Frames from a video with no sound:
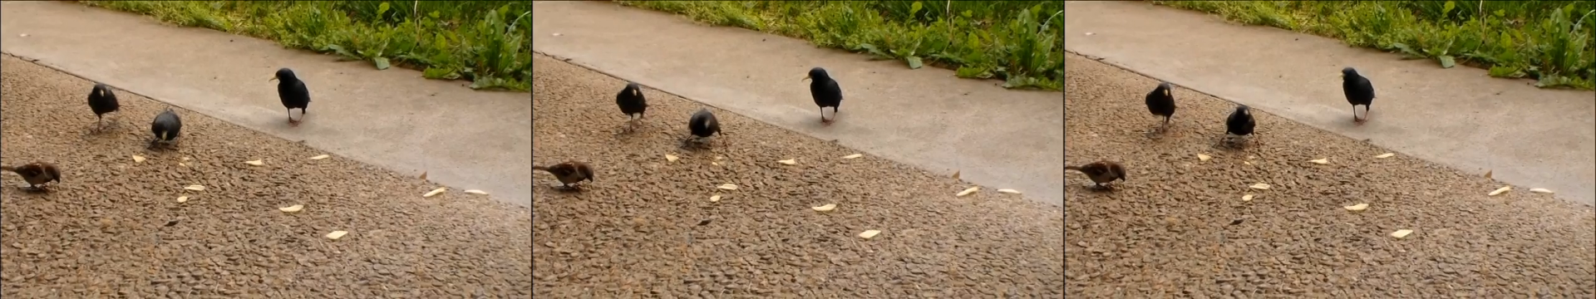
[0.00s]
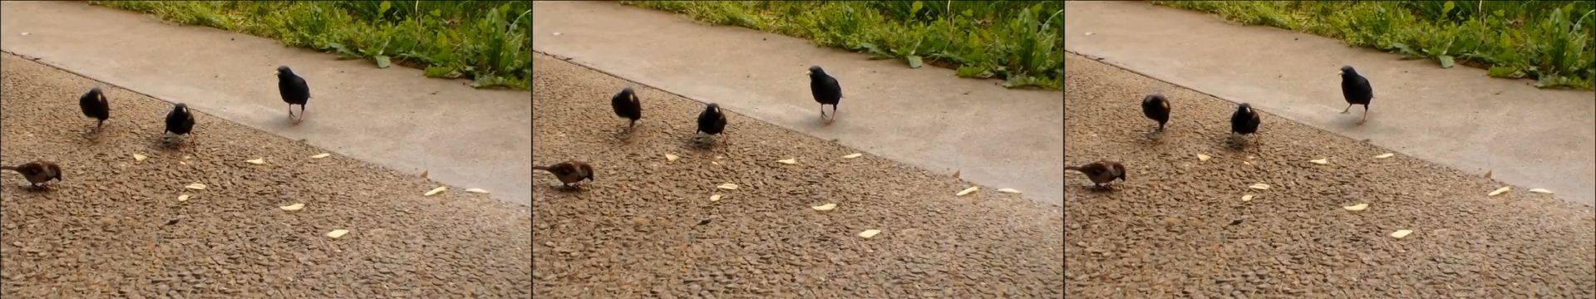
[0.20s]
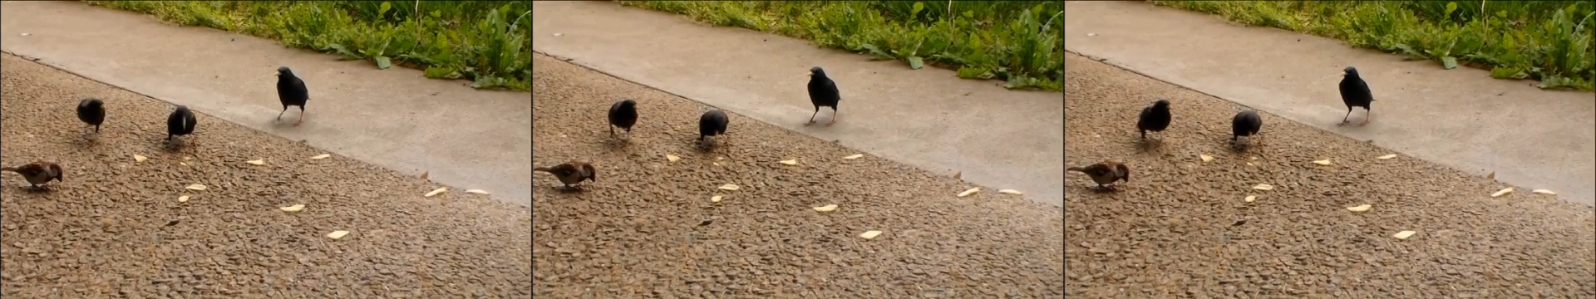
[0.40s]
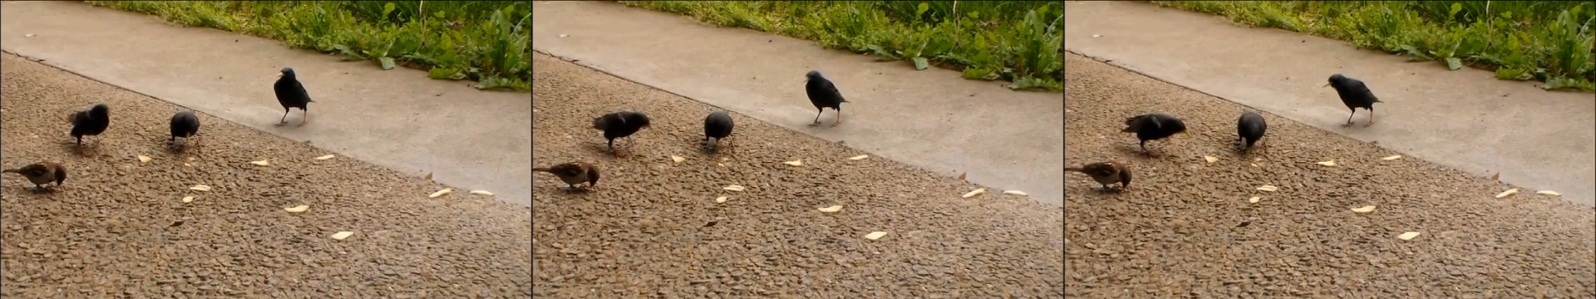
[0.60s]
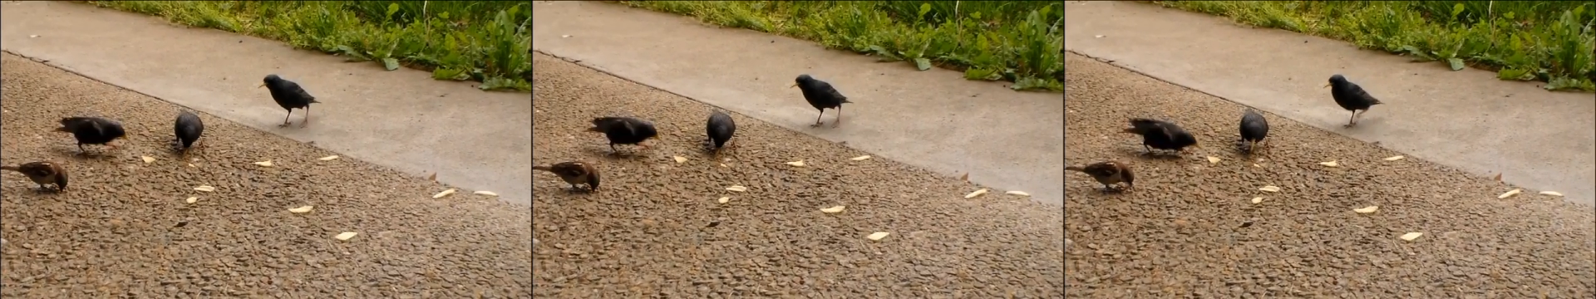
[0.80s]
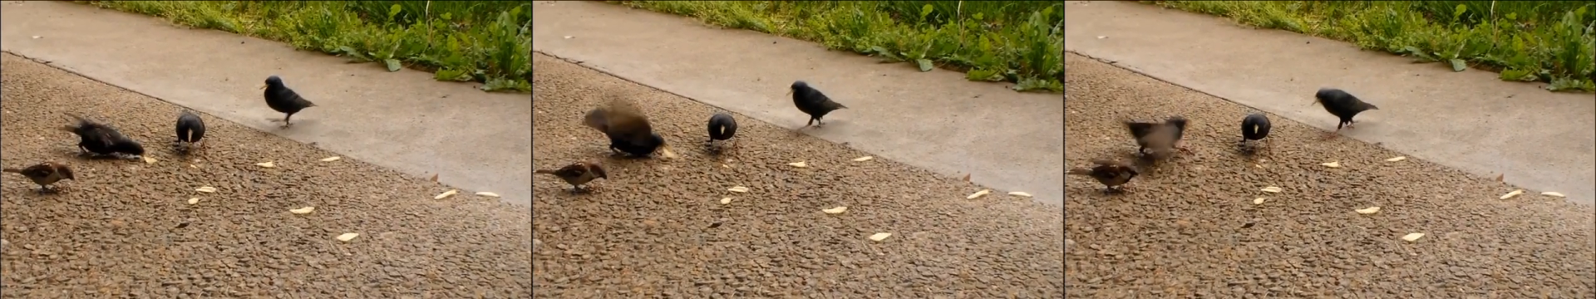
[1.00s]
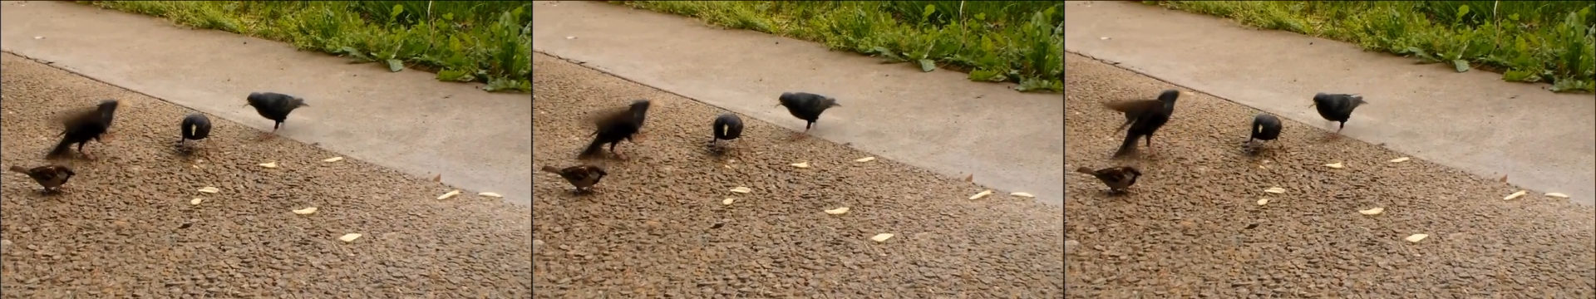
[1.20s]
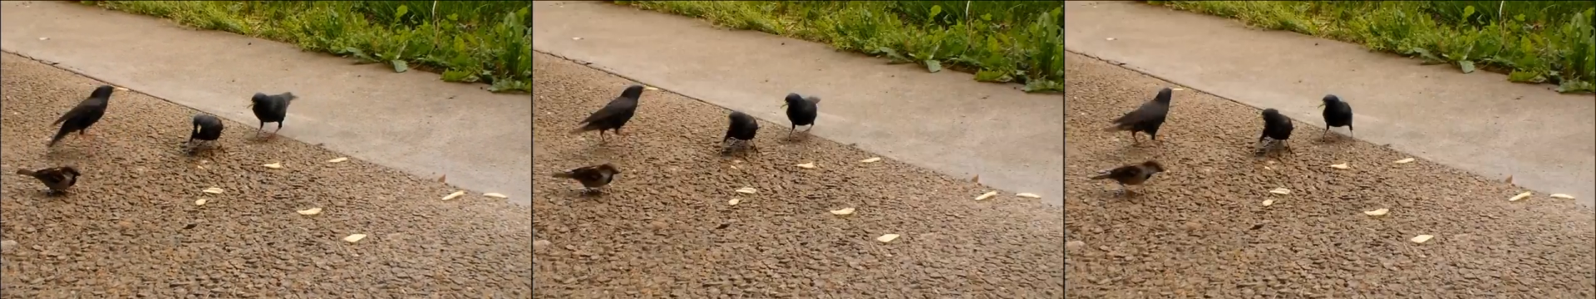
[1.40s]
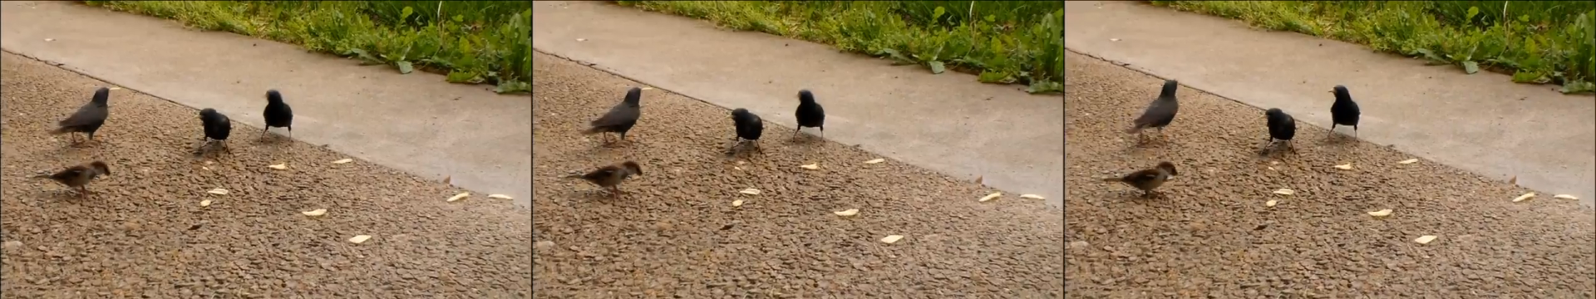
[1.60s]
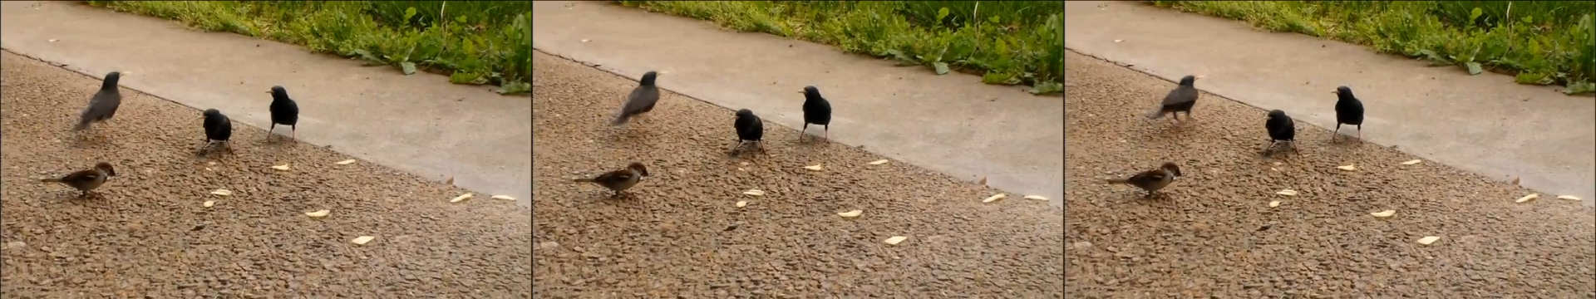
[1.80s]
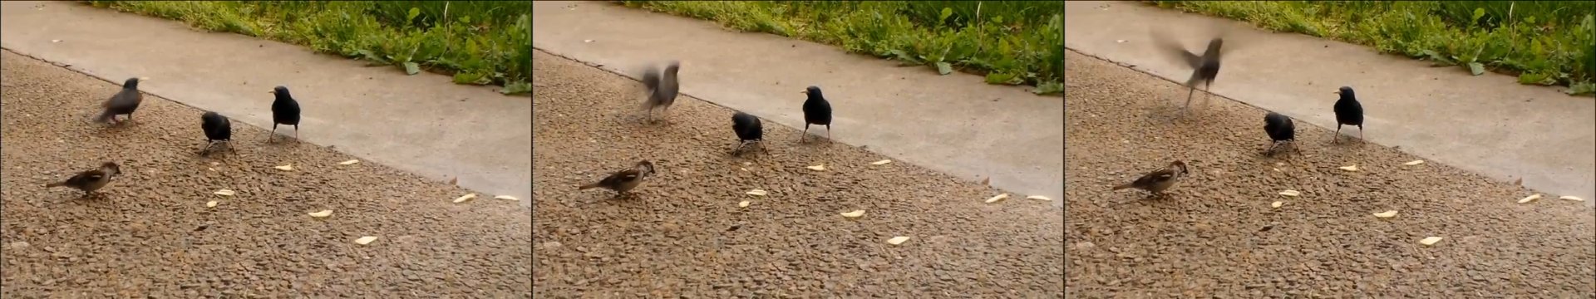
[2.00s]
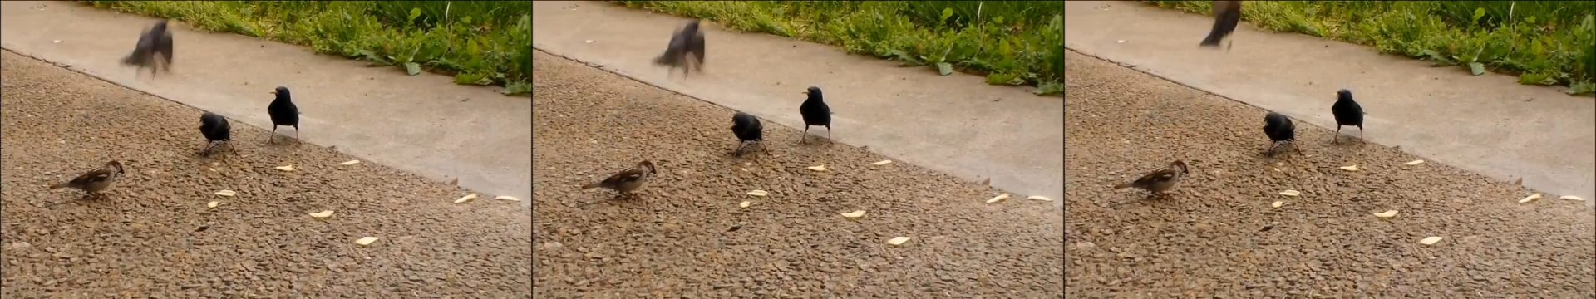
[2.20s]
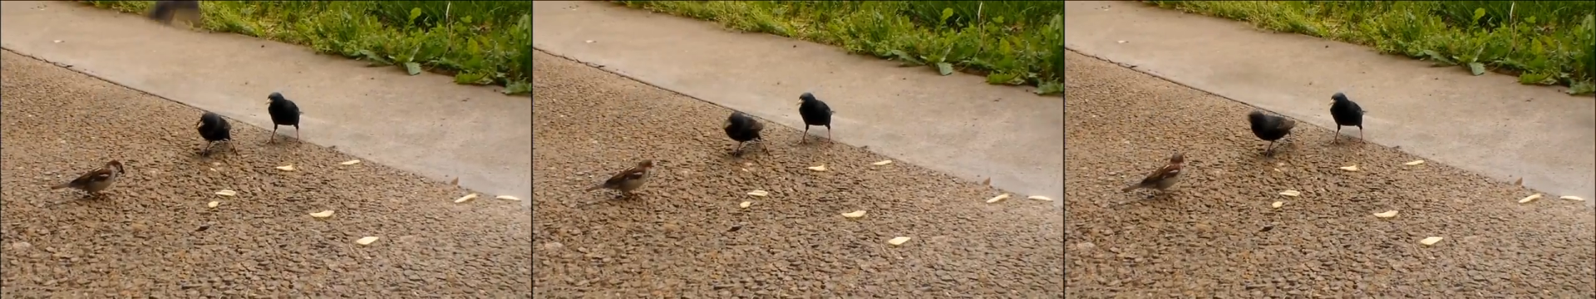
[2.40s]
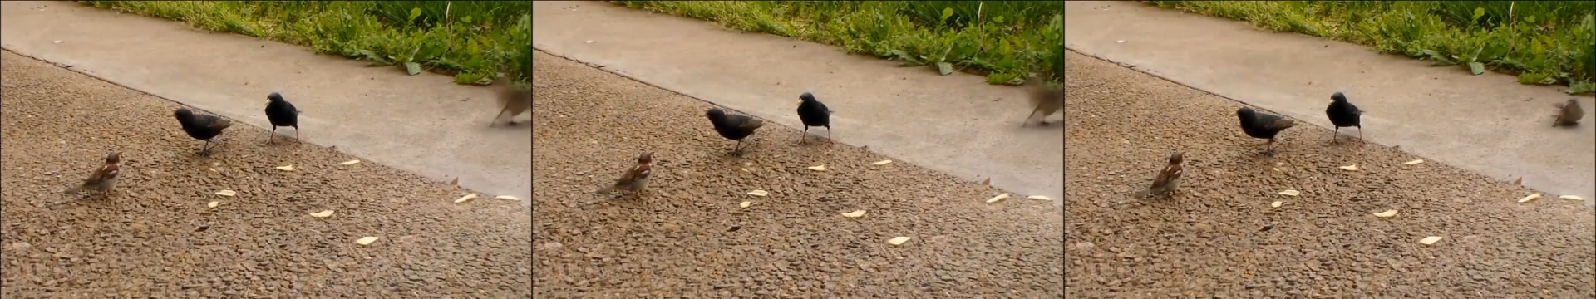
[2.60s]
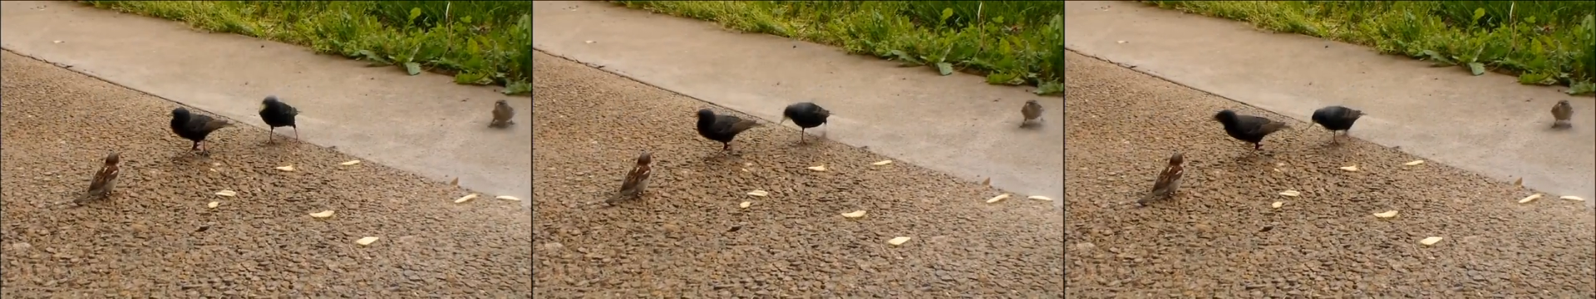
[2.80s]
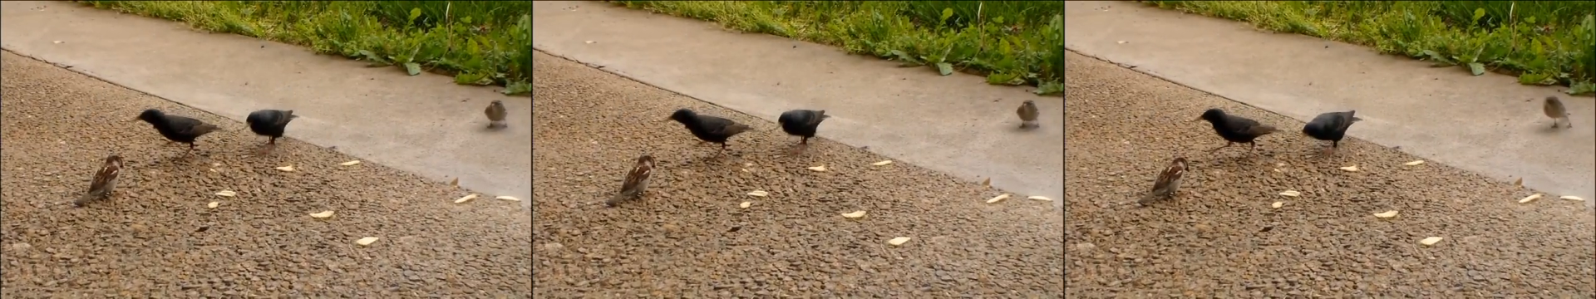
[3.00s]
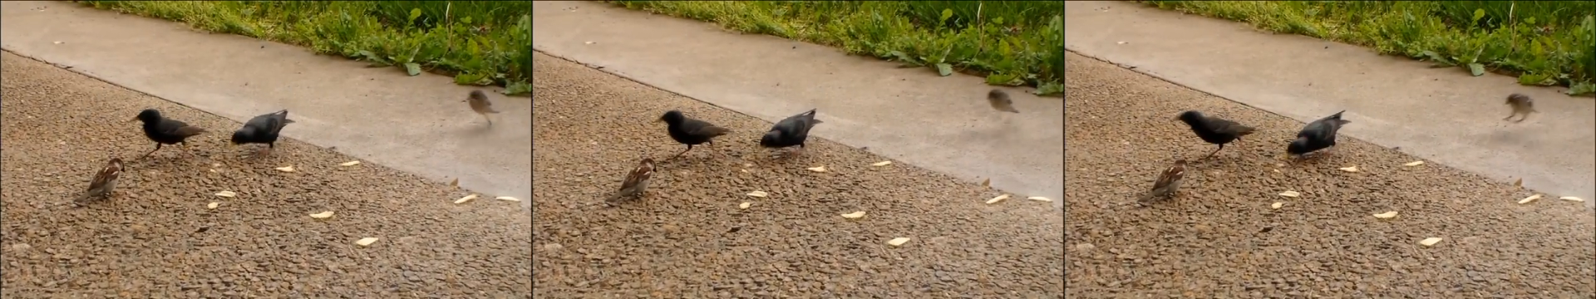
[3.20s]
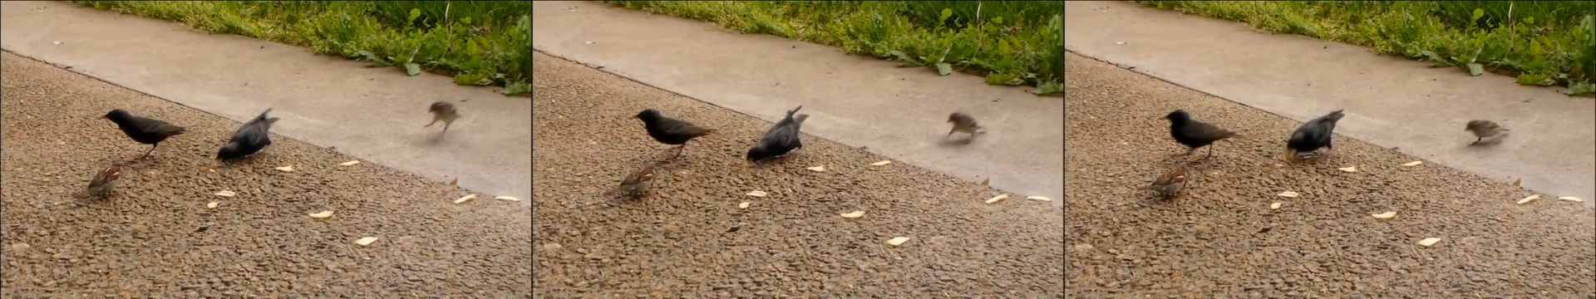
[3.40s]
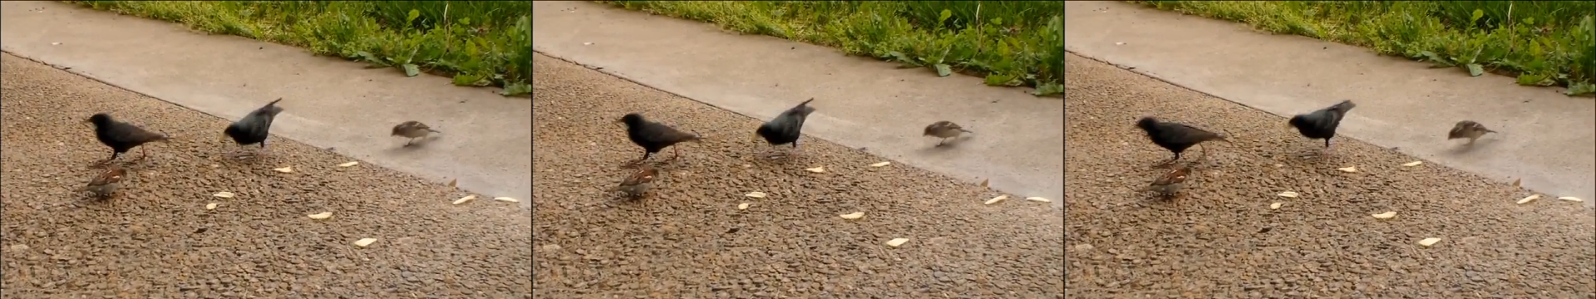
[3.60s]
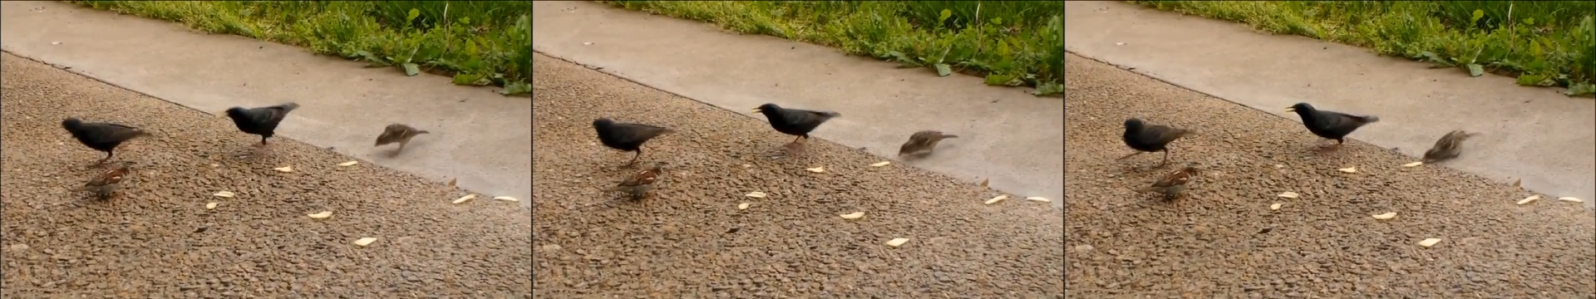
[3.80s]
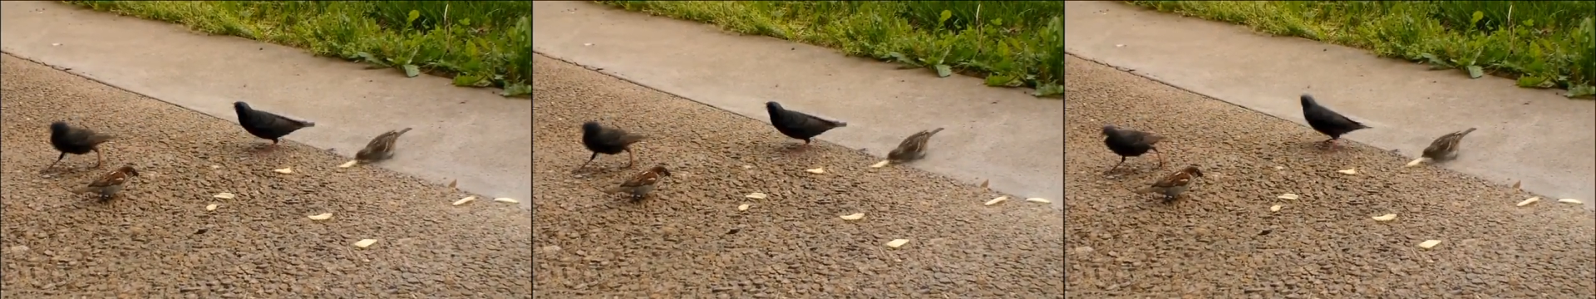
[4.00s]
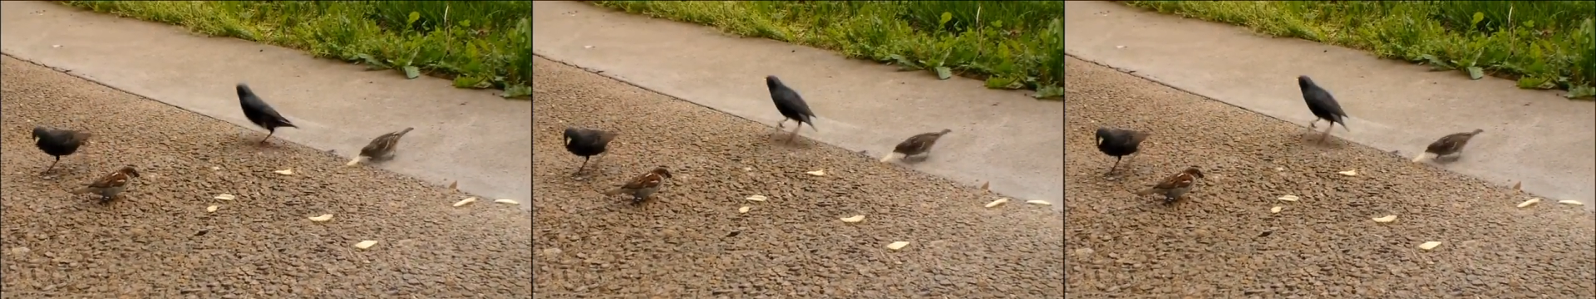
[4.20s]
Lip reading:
(no speaker visible)